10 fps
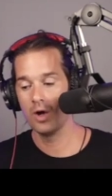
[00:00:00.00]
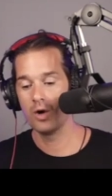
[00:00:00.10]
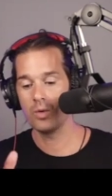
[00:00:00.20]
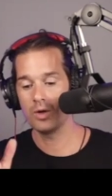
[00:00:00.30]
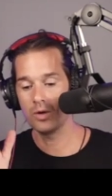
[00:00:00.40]

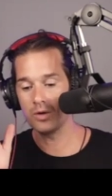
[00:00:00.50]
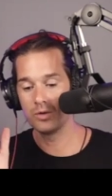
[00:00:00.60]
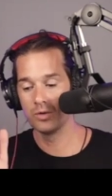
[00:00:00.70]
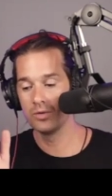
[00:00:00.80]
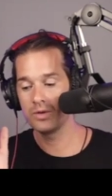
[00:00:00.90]
We're going to
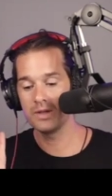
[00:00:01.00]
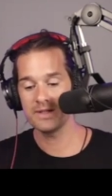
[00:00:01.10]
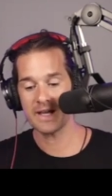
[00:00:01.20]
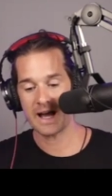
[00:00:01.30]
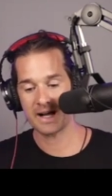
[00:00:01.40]
do these
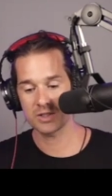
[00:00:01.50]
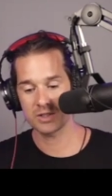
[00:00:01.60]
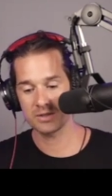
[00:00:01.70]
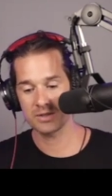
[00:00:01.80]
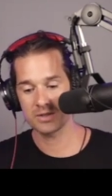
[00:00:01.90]

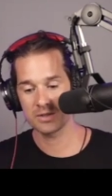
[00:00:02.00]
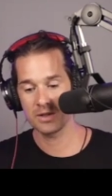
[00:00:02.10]
actions,